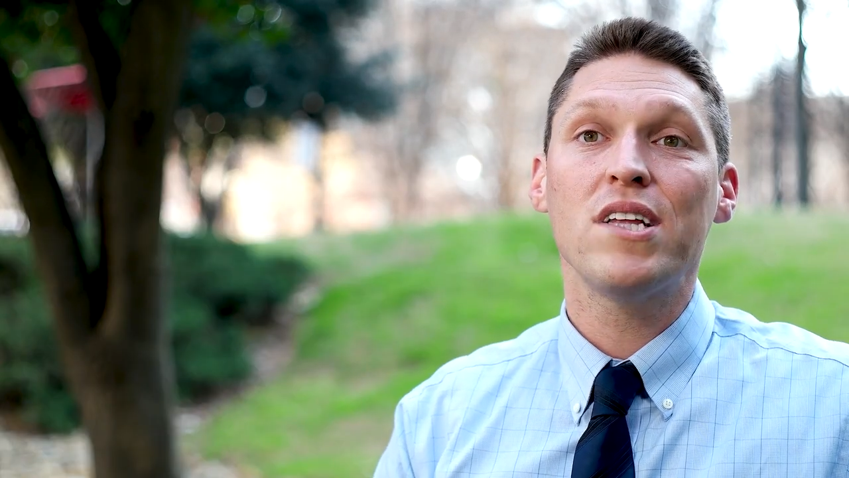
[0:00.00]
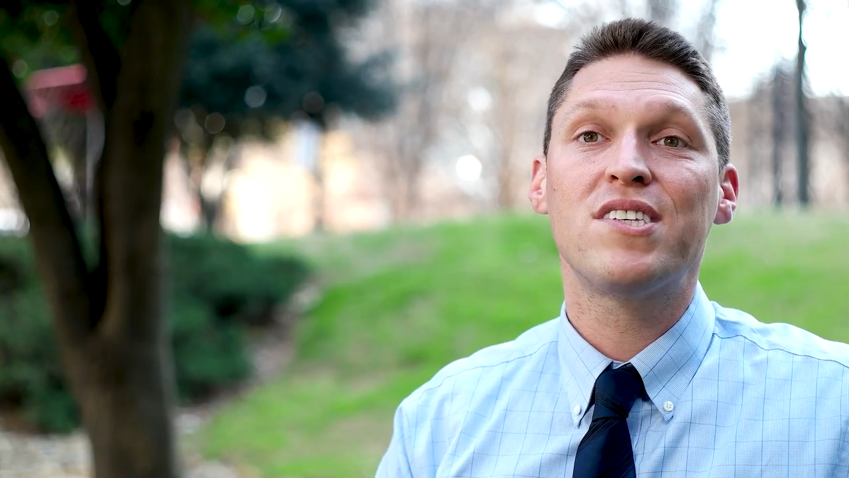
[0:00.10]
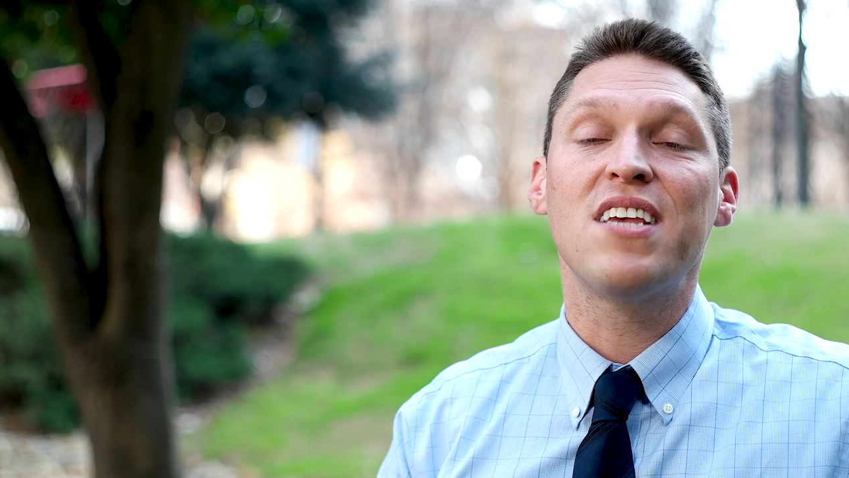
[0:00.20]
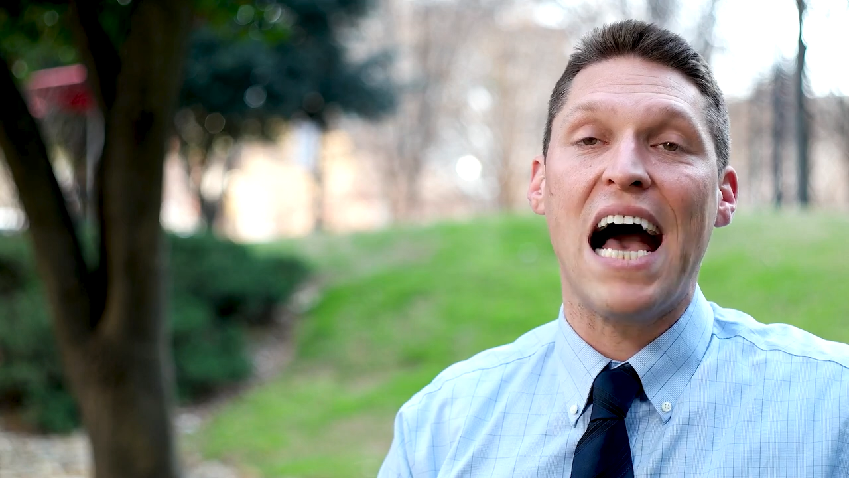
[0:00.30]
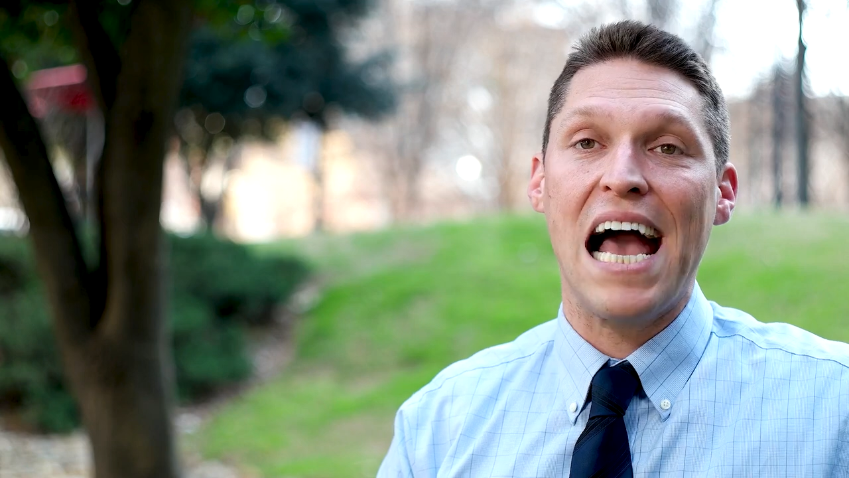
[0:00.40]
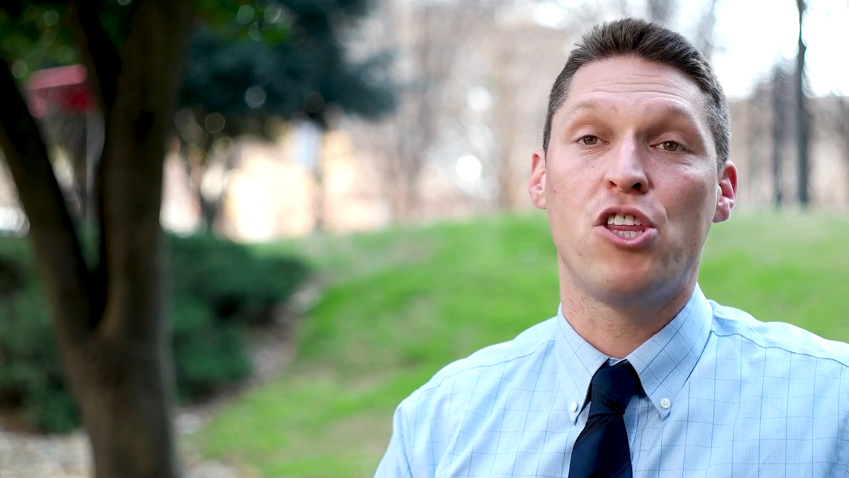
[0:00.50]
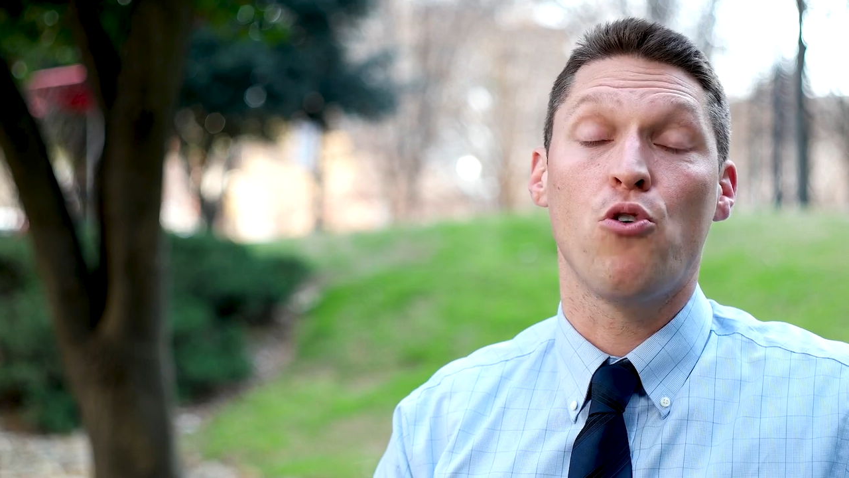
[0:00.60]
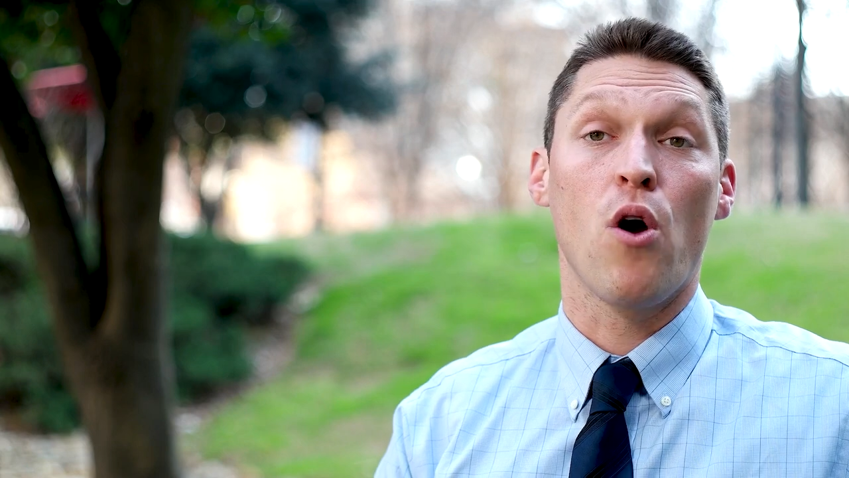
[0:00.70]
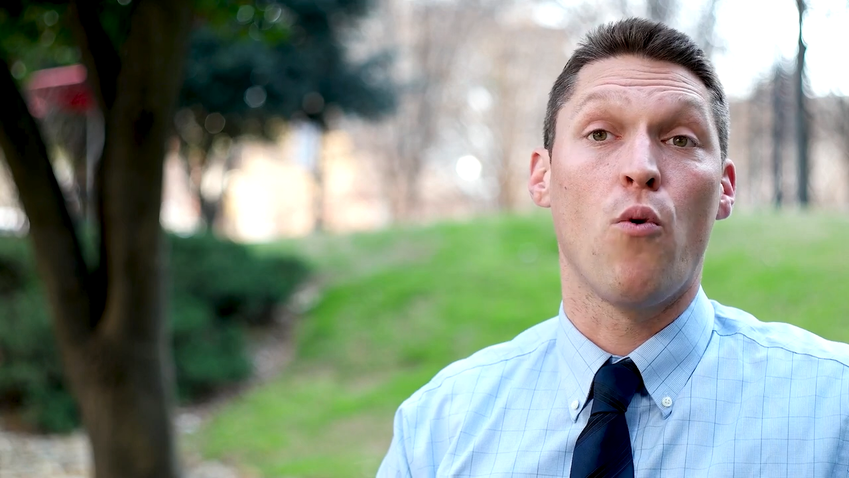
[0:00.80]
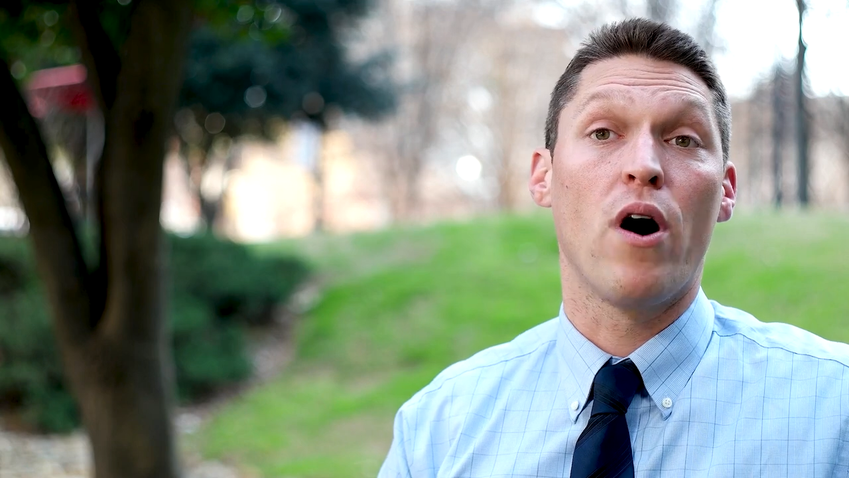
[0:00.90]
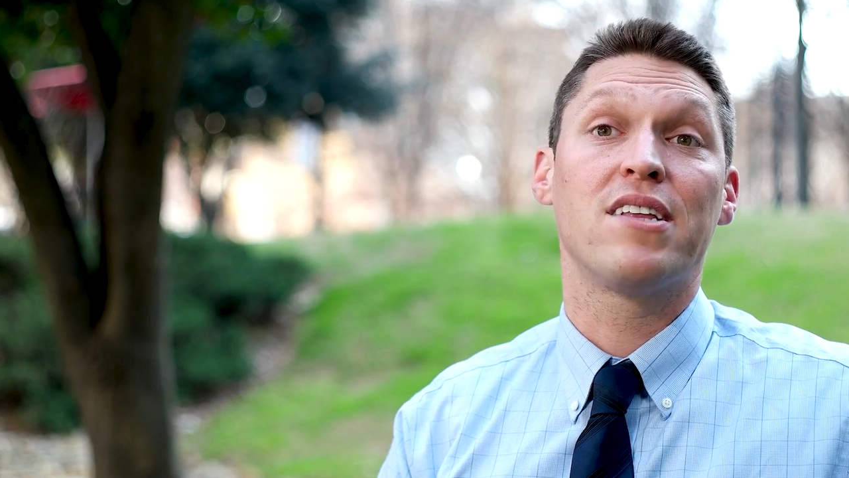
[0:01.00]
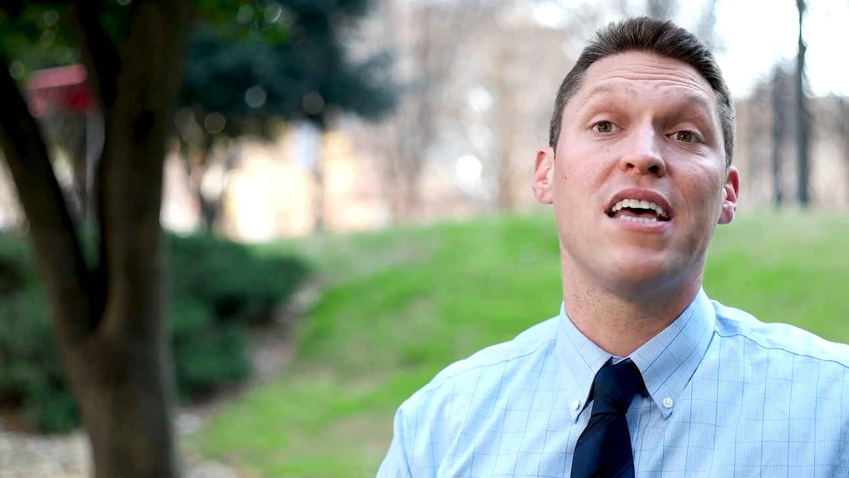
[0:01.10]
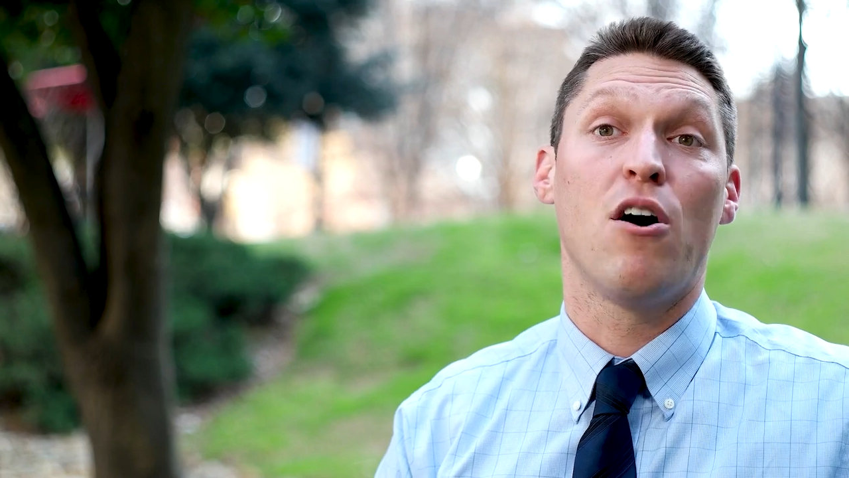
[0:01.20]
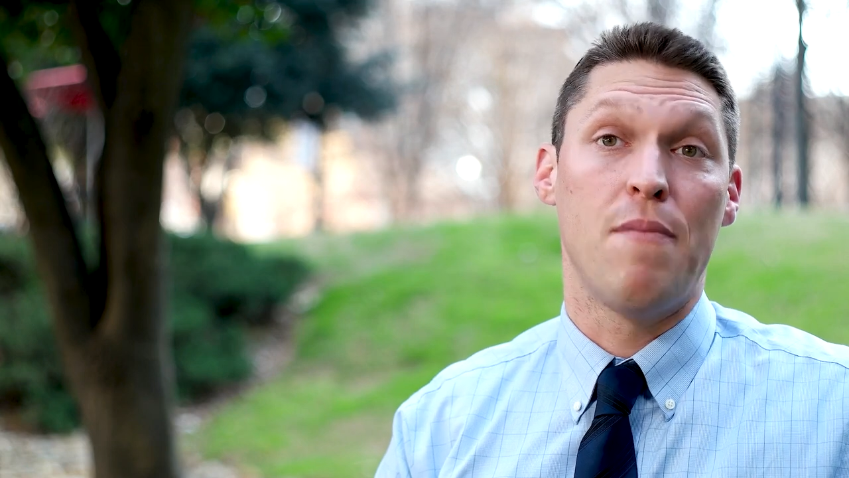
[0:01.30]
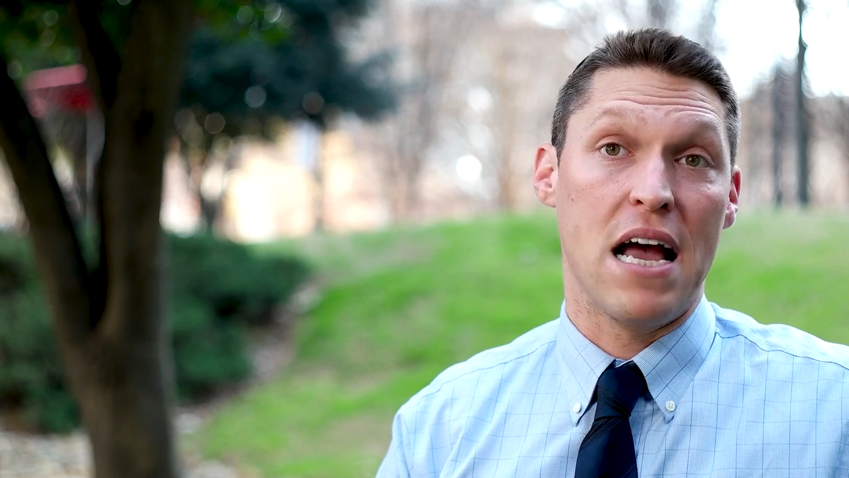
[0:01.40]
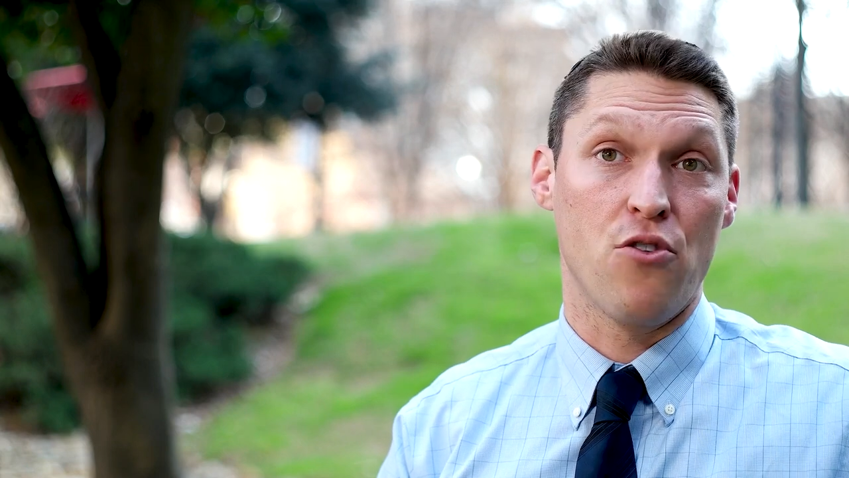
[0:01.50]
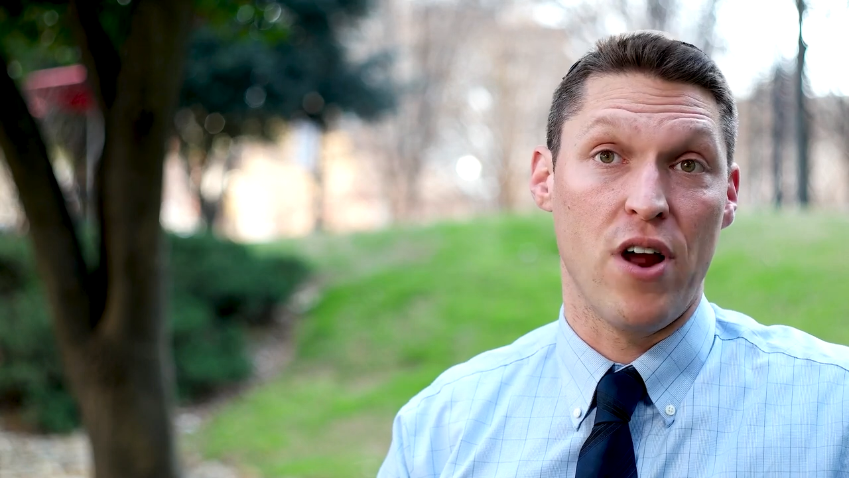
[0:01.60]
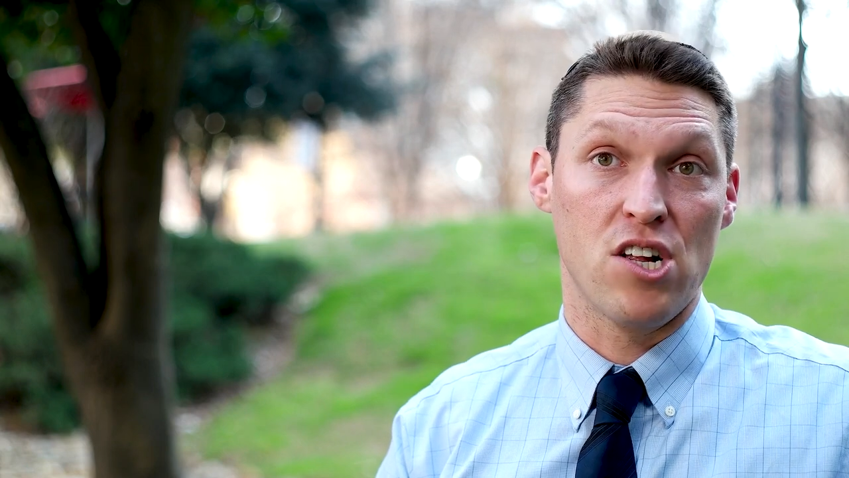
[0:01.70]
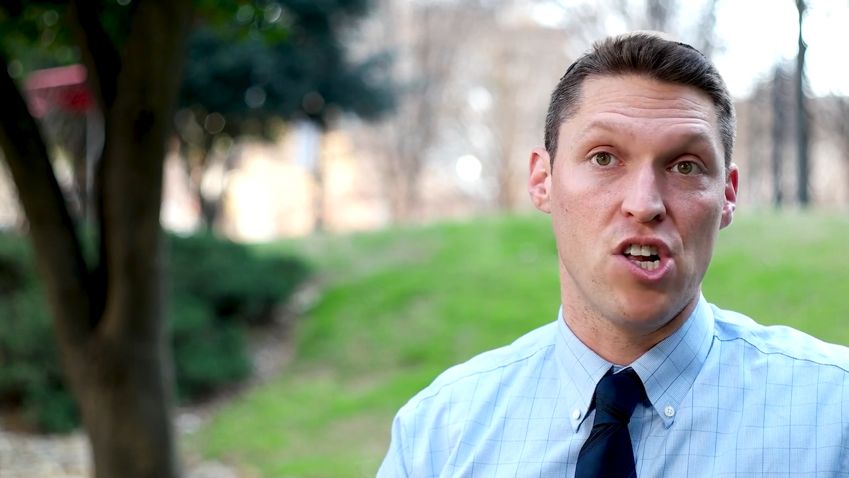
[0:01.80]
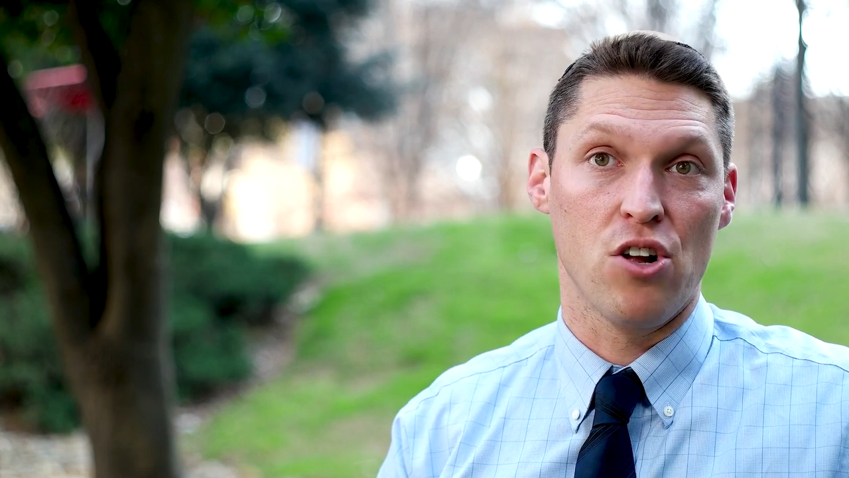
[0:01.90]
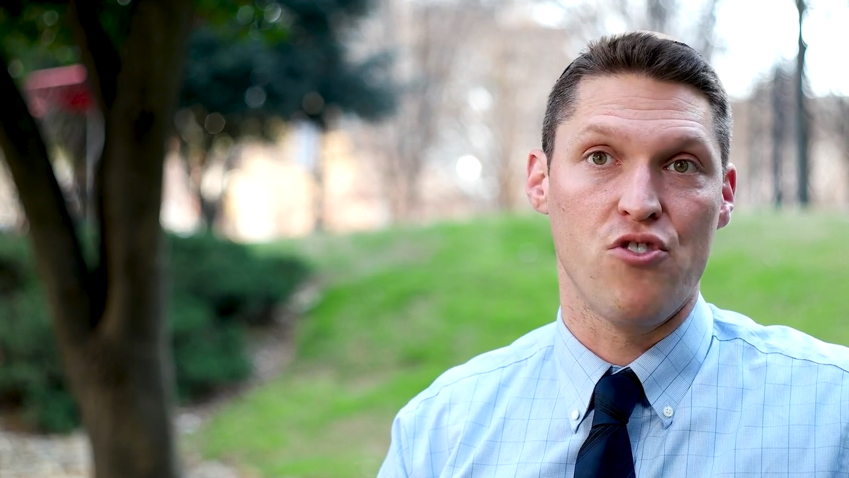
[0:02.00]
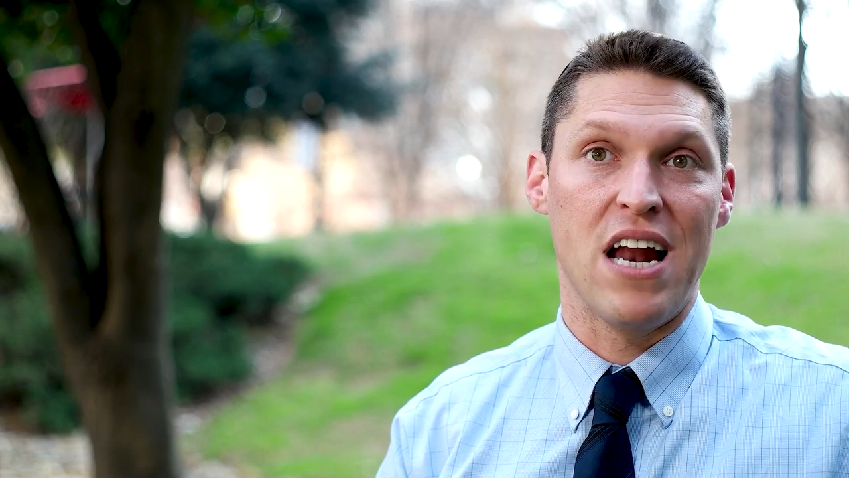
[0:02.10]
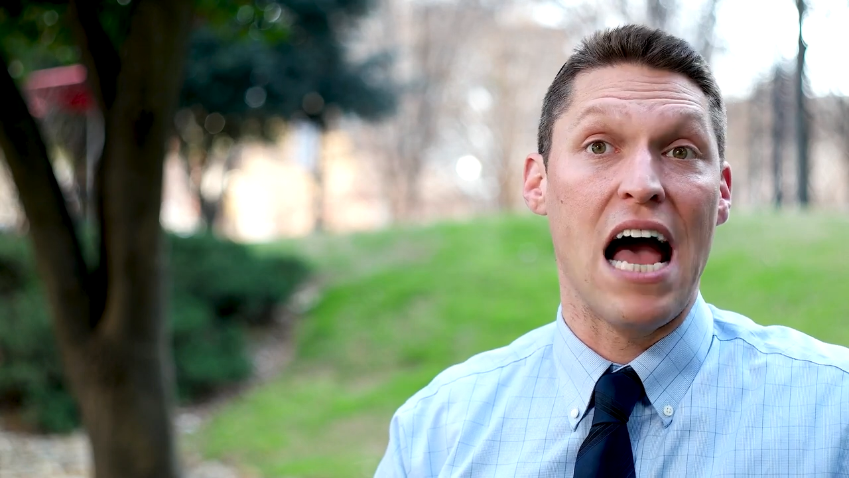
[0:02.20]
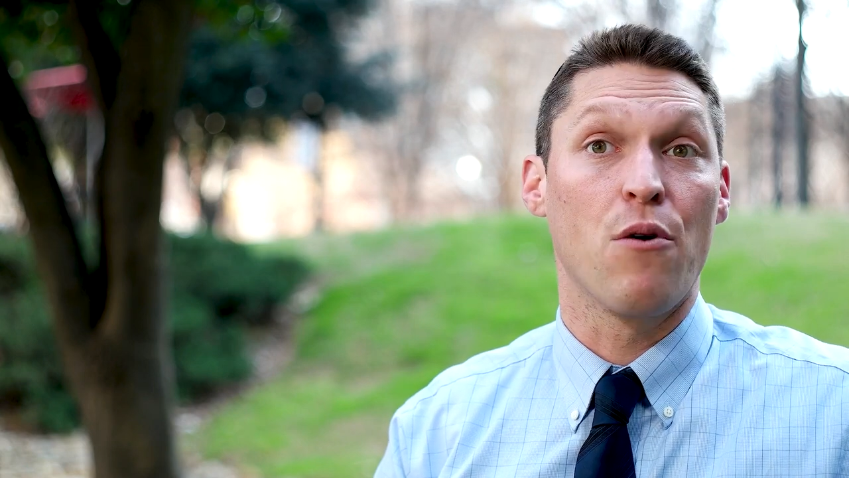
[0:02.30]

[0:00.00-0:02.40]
What side do I want to tell my grandchildren